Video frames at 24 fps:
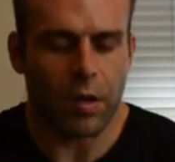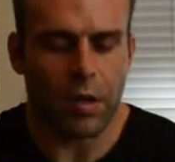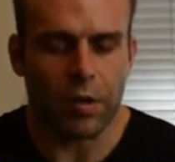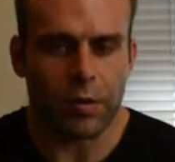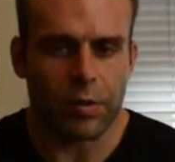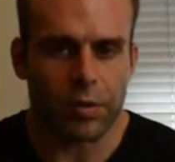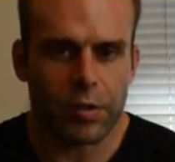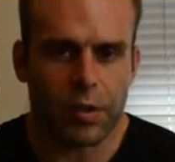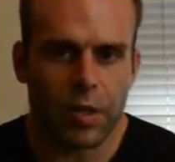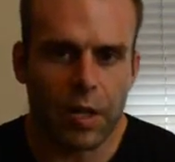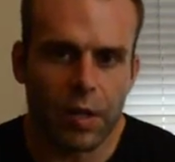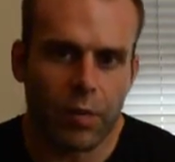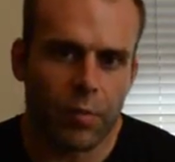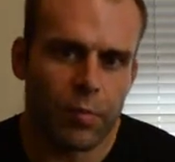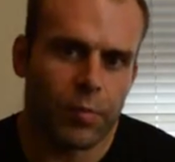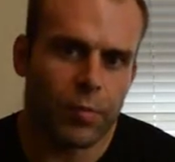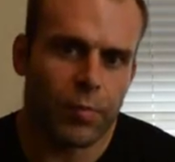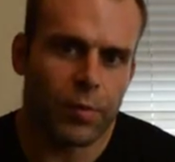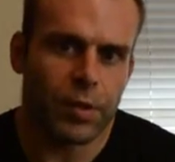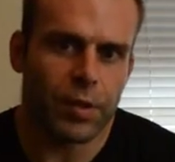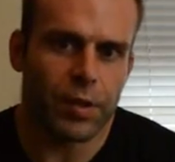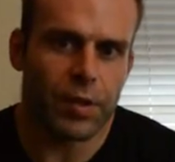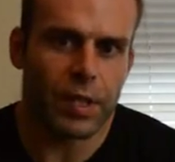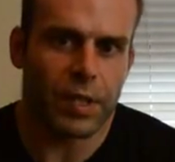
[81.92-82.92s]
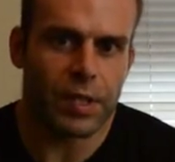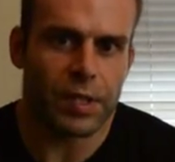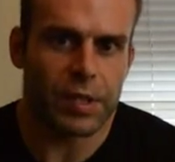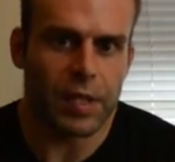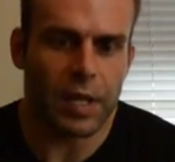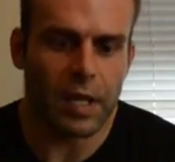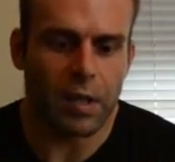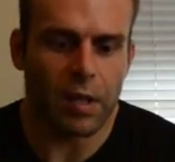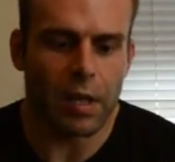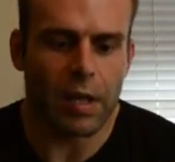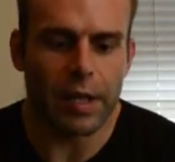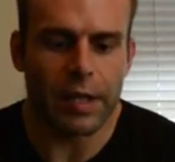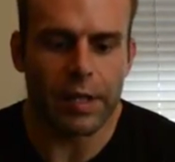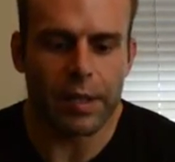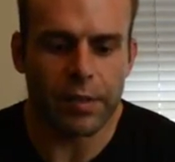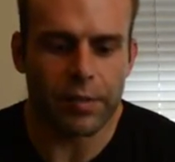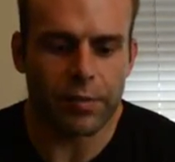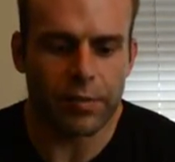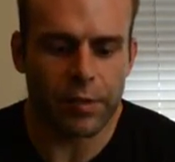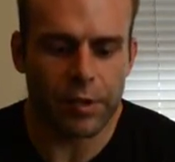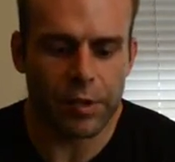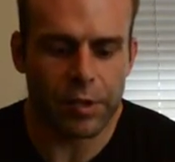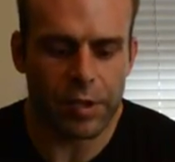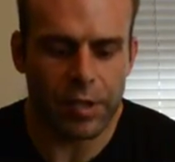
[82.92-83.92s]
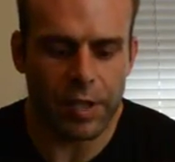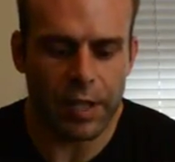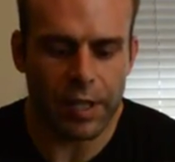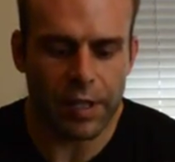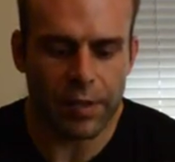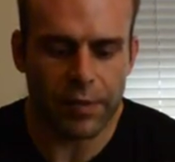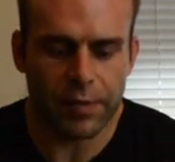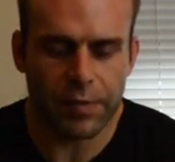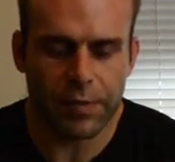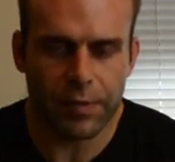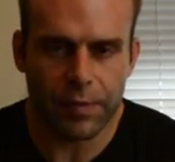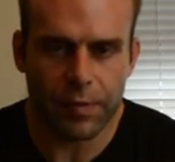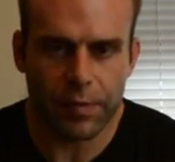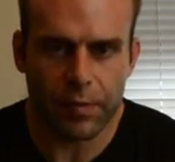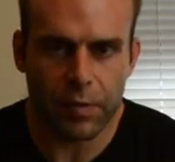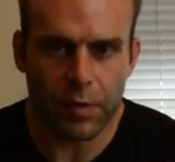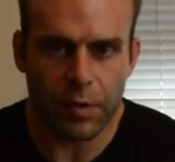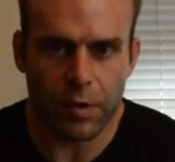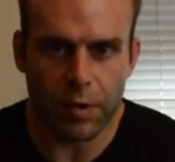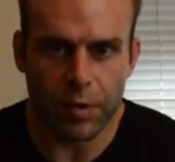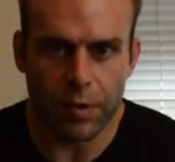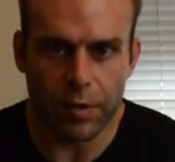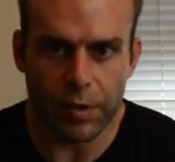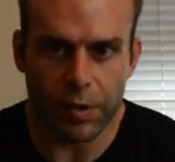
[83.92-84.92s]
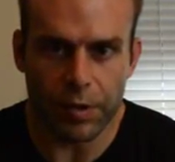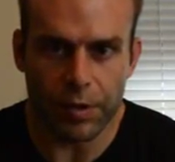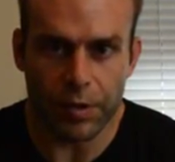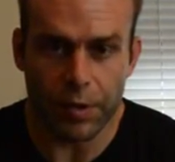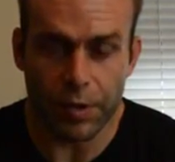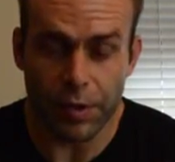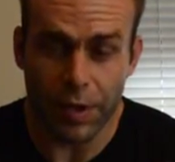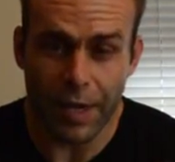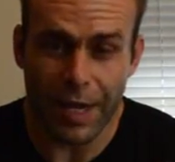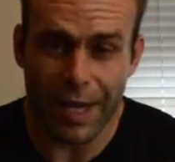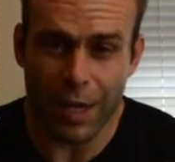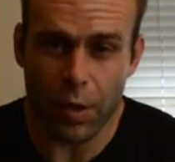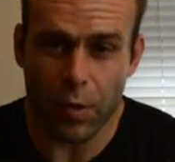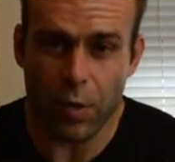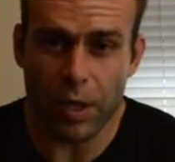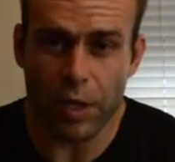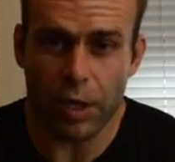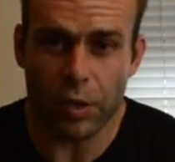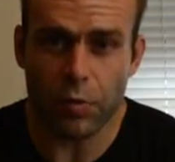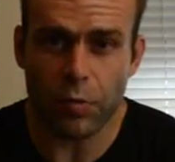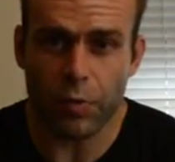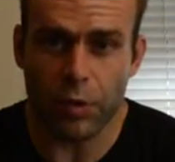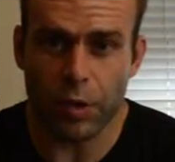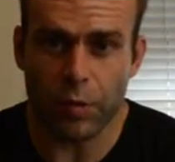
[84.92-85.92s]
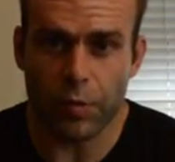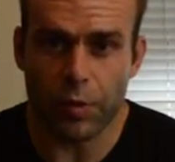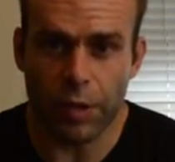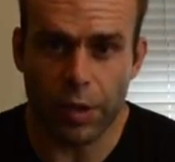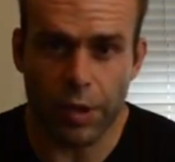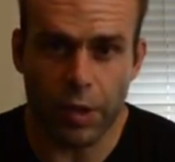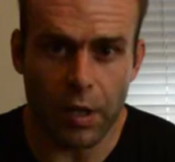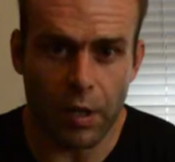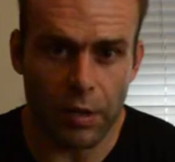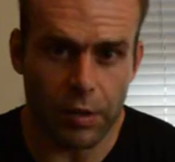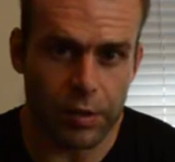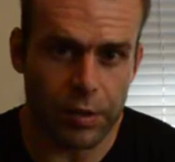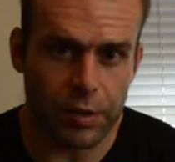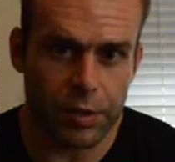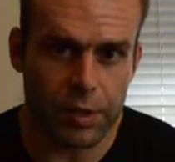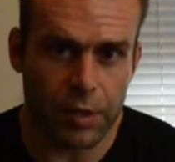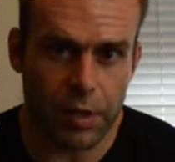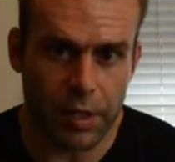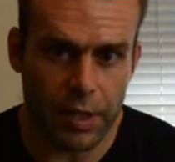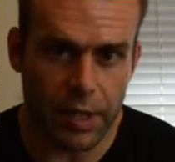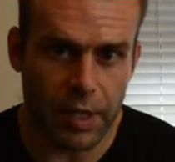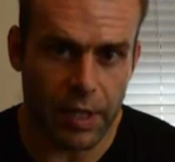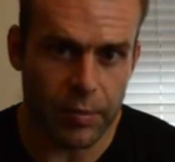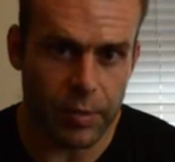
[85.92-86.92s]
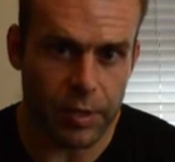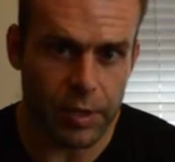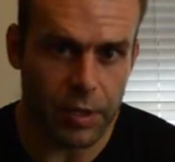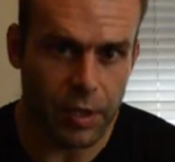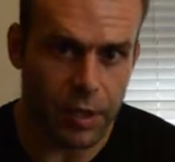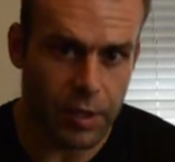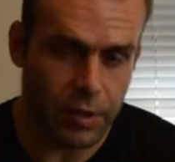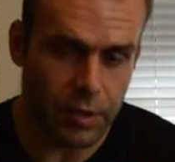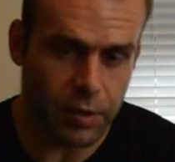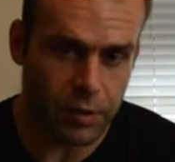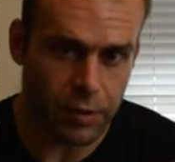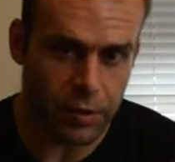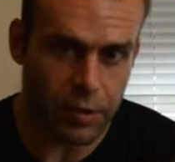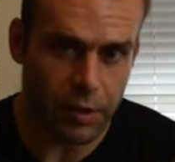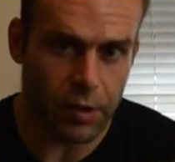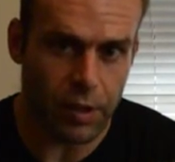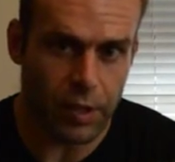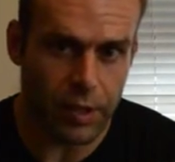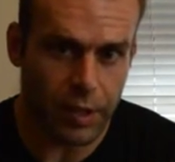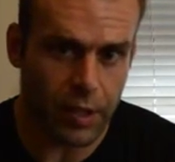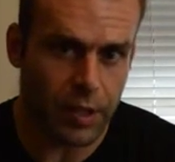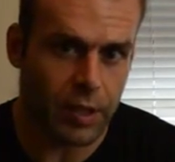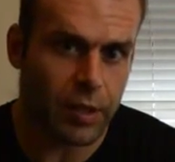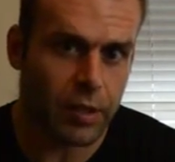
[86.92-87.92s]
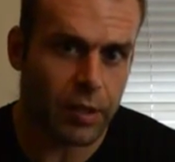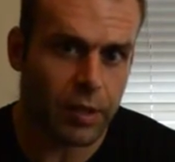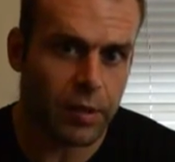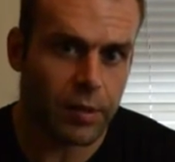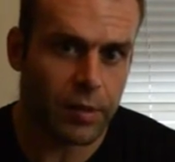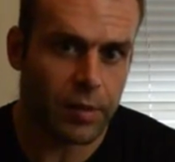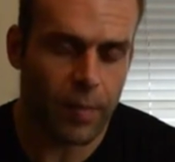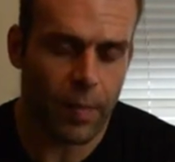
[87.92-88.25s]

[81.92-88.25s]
start with the things that I like, and first off, they're not quite $21 on Amazon, and so I think